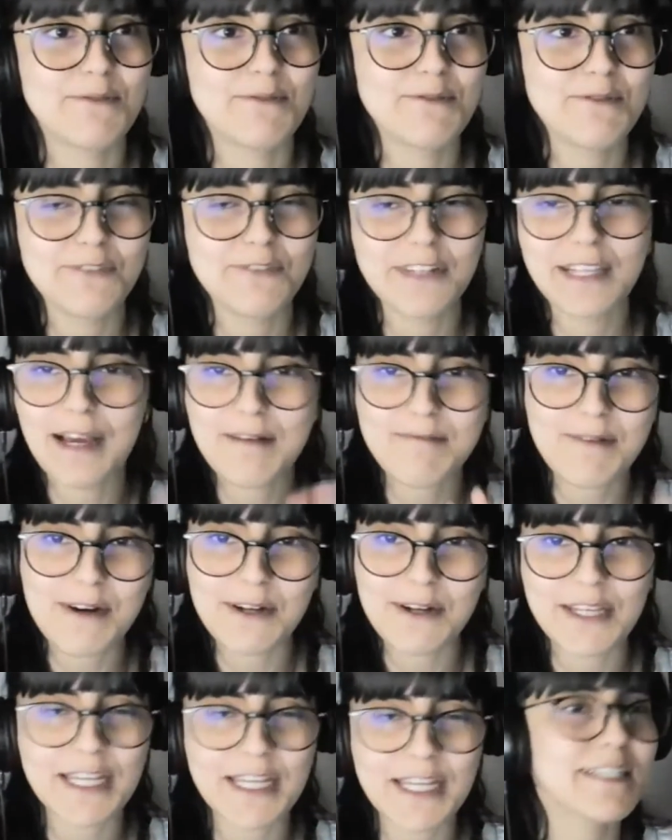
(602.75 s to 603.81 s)
their approval. I'm
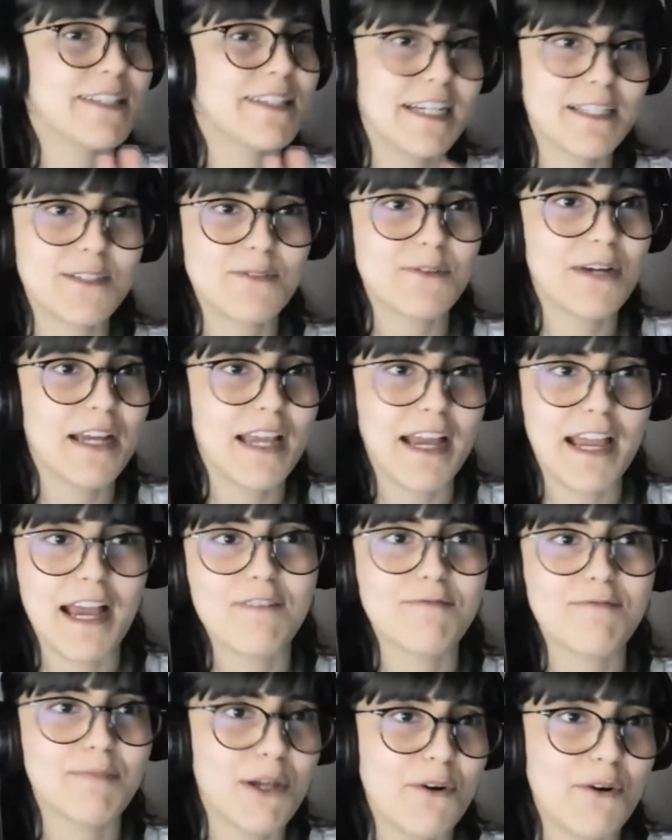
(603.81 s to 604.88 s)
okay. That's why I
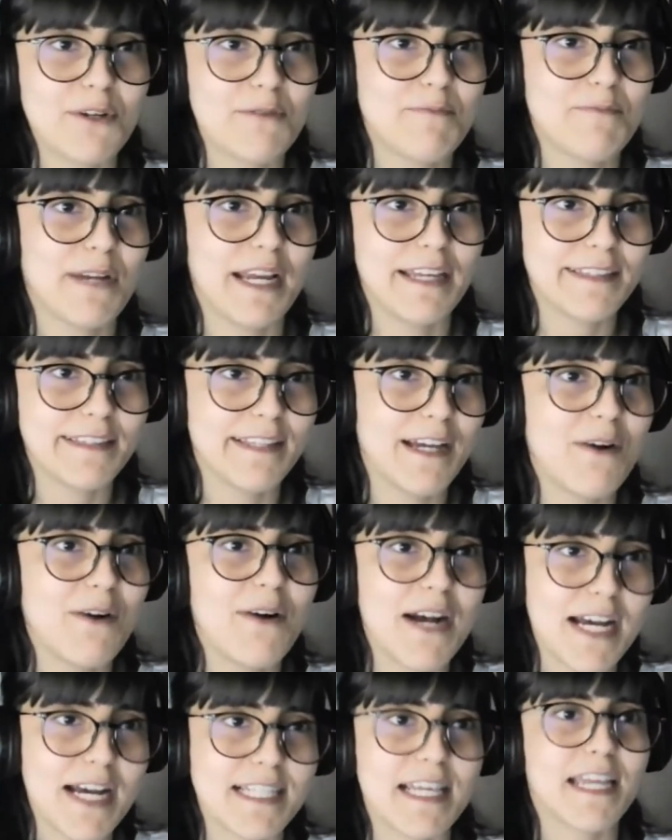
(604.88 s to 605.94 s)
have my own brand
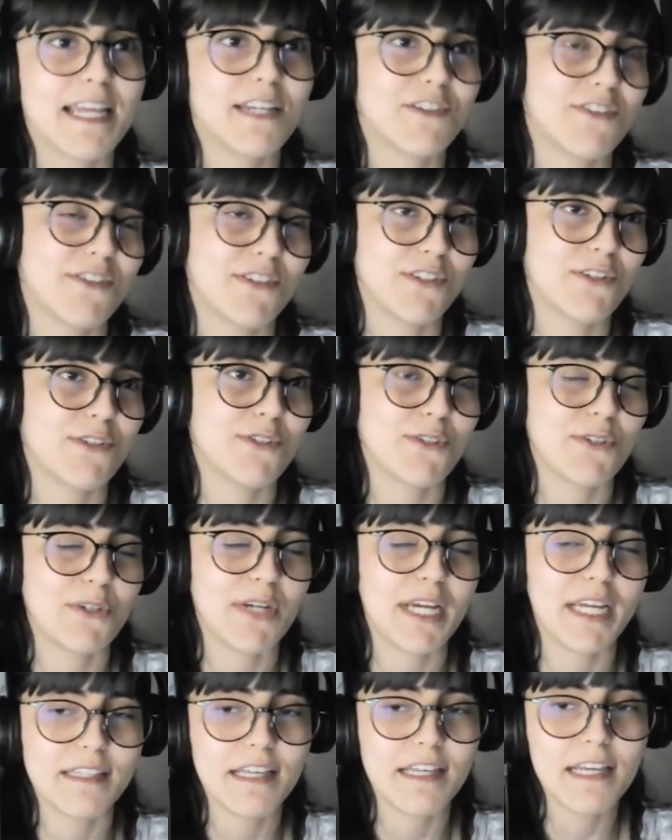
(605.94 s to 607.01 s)
now as the Agent
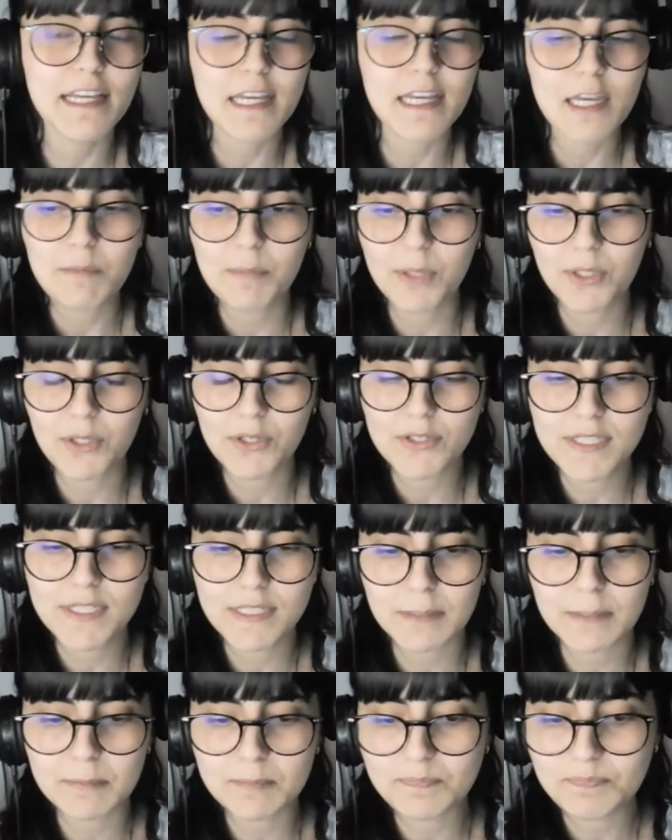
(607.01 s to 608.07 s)
008
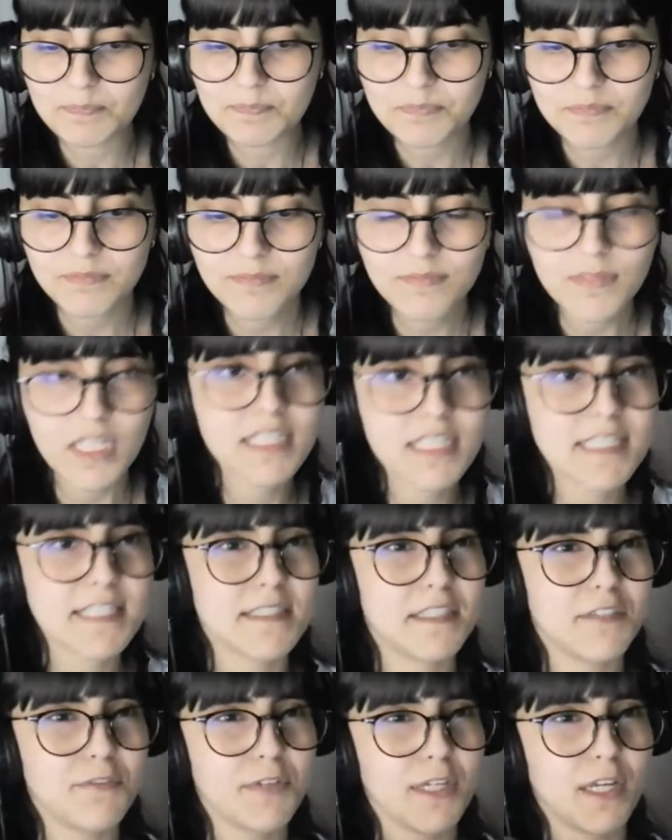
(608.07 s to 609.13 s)
because
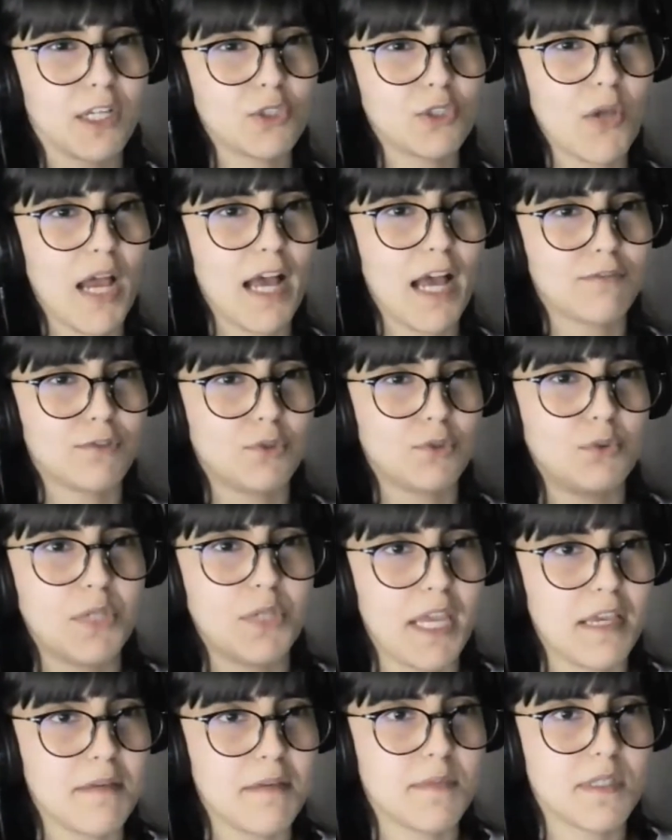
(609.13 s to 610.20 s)
it's difficult to have
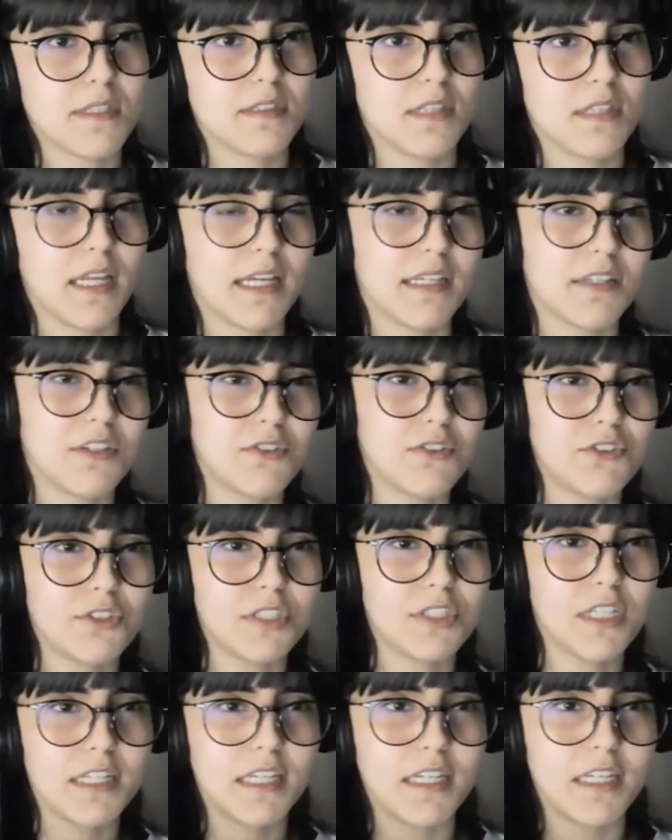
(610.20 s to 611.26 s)
two names, like
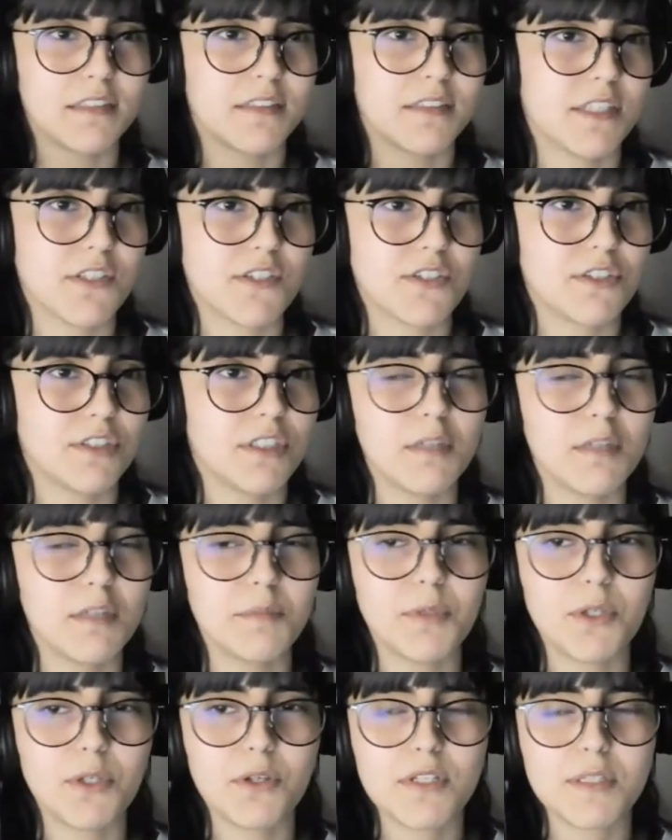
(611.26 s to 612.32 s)
internally and externally,
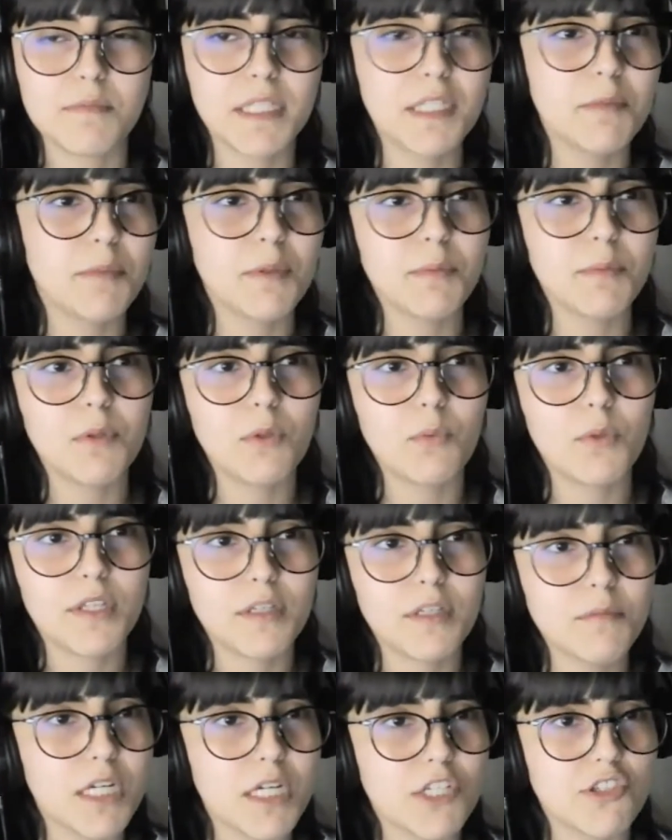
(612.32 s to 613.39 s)
because many people
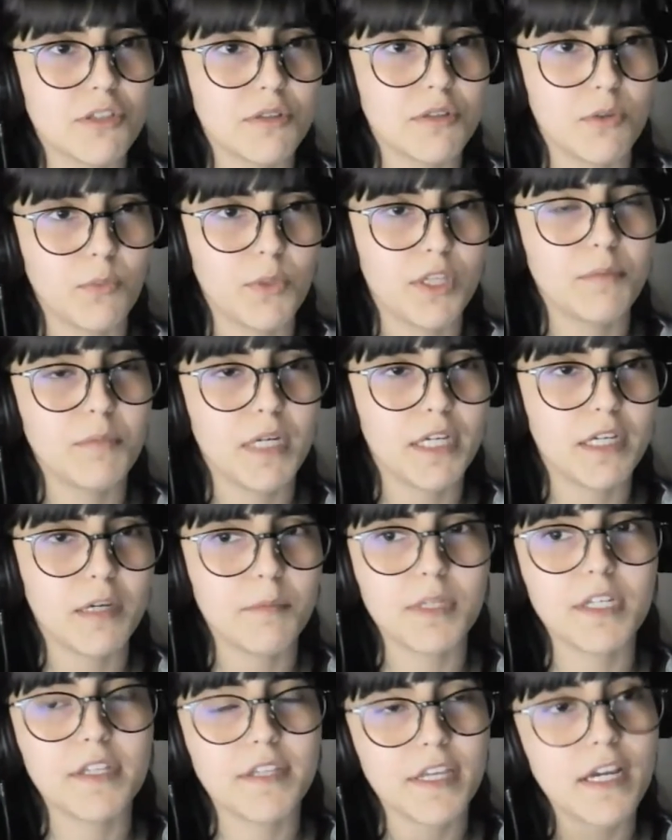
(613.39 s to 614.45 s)
within my within my
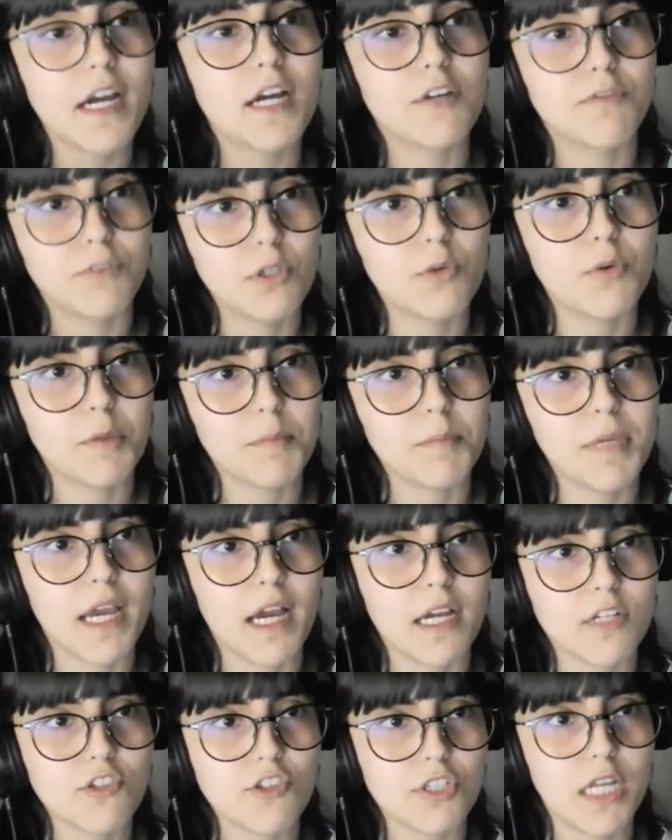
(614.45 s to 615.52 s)
company, they are following me
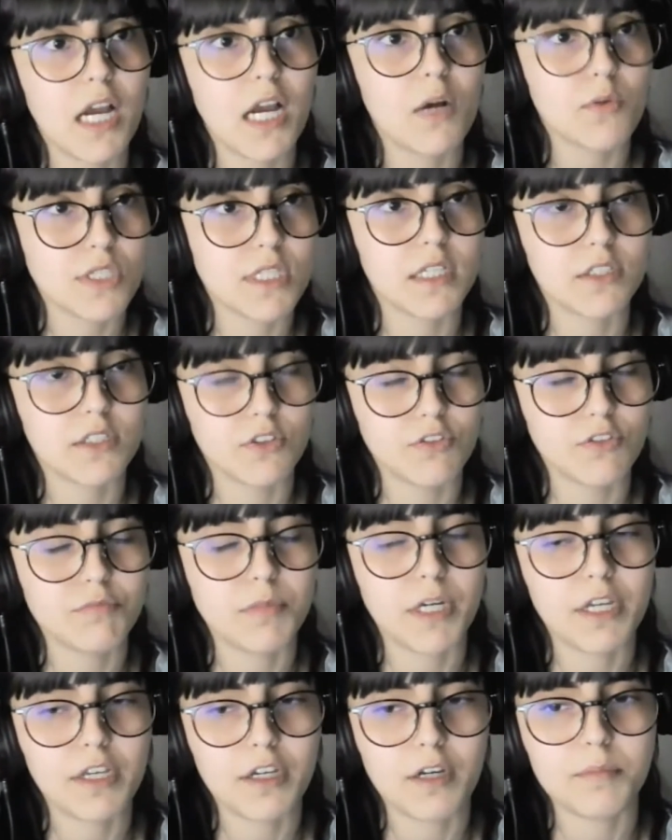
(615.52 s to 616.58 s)
actually outside of
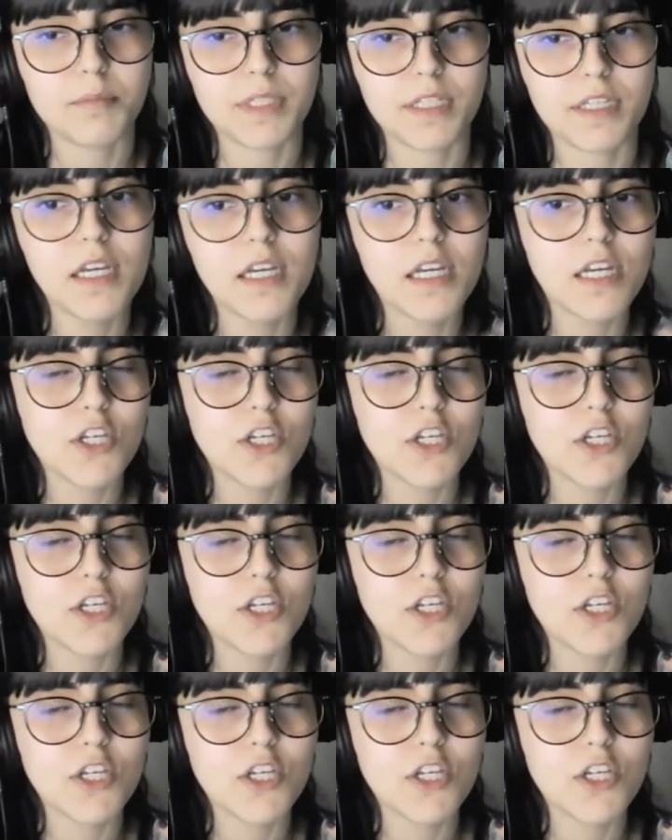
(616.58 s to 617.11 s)
my company.